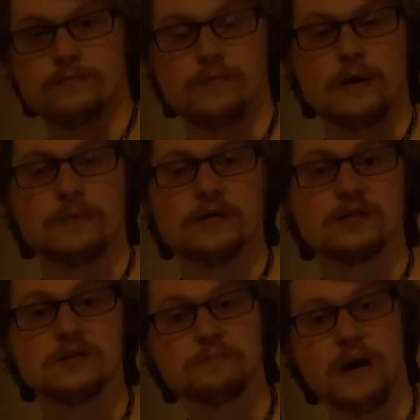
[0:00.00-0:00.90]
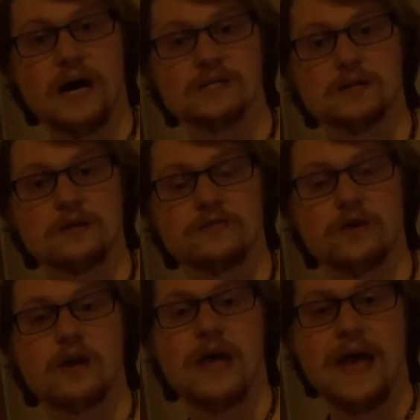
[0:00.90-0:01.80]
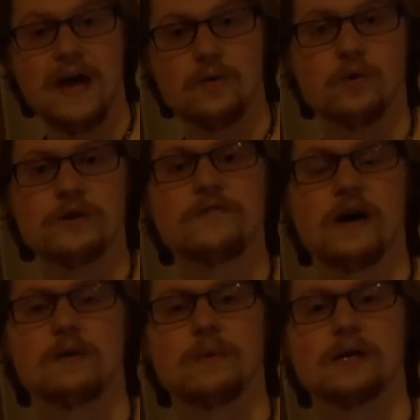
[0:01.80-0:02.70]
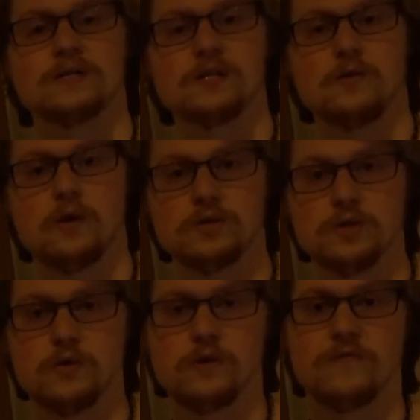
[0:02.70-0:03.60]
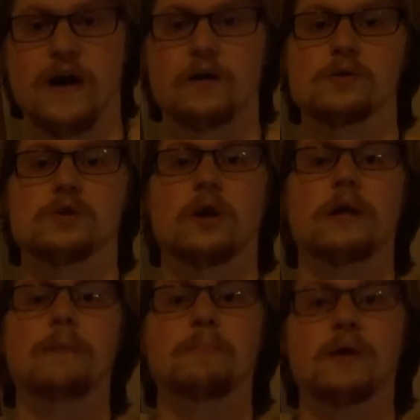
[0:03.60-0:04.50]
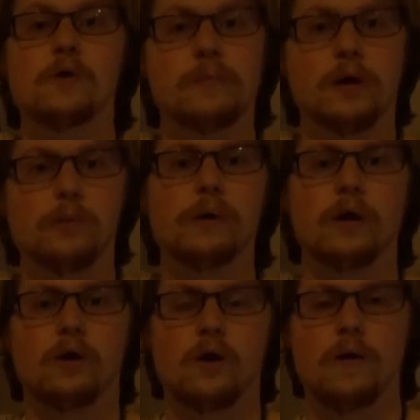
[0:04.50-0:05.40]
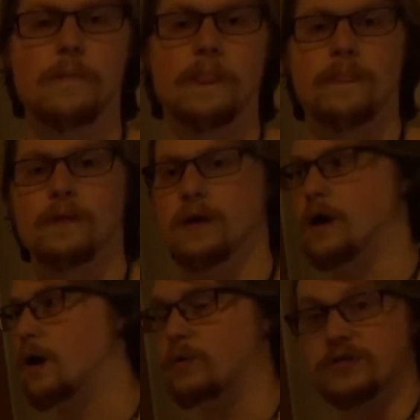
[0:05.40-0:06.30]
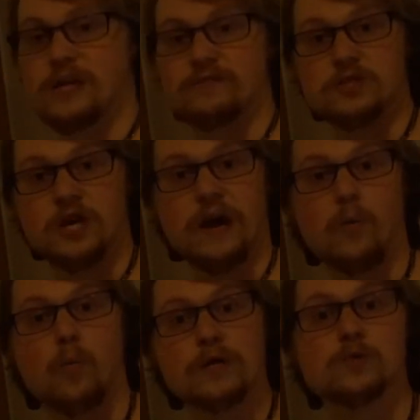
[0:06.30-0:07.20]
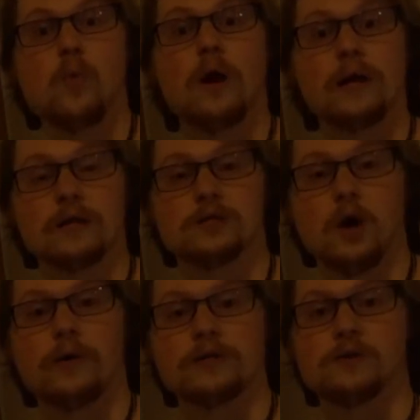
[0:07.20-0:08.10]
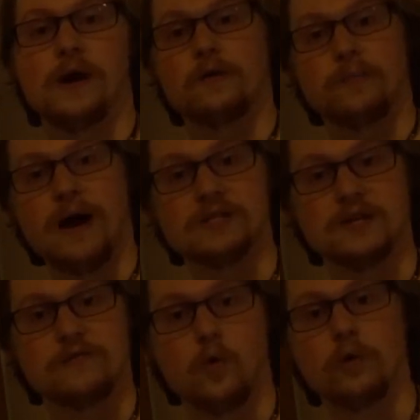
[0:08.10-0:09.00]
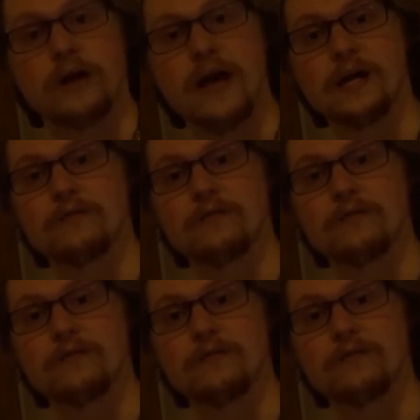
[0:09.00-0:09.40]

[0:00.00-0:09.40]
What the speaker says: right? Because it's positive, and we're dividing by 0, so the values are going to get bigger and bigger and bigger. We just have to check which one it's going to, either positive or negative